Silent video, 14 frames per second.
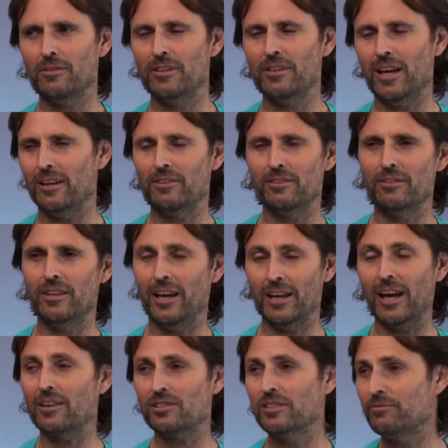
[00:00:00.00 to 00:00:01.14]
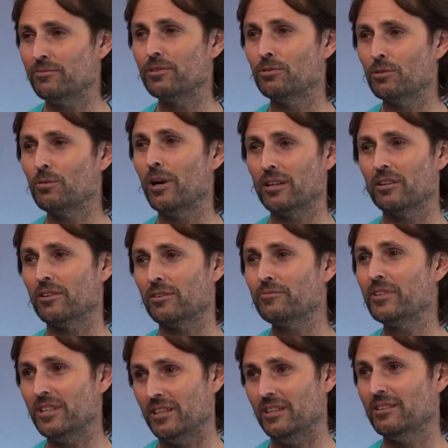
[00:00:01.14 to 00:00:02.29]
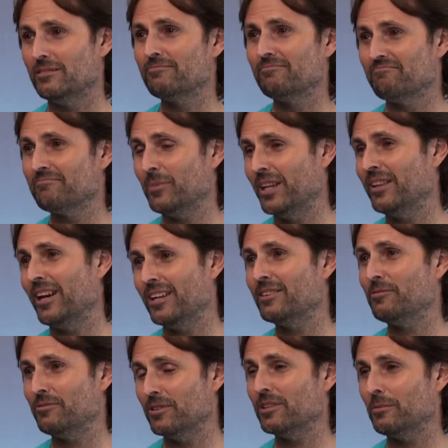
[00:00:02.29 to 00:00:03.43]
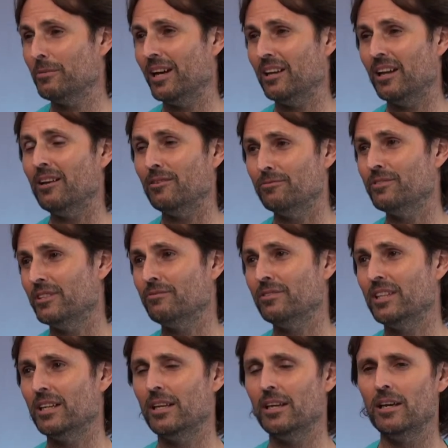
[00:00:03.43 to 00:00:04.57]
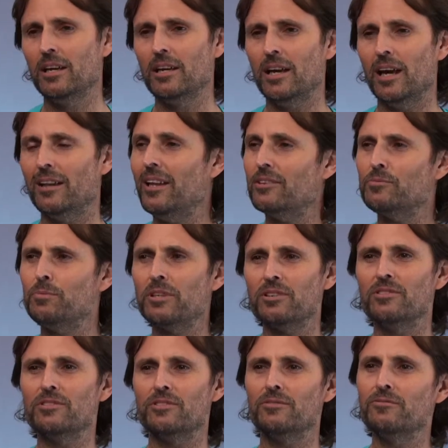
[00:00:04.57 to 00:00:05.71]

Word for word: they they actually feel quite a lot of fear when they feel about love even. Yeah. And that's because the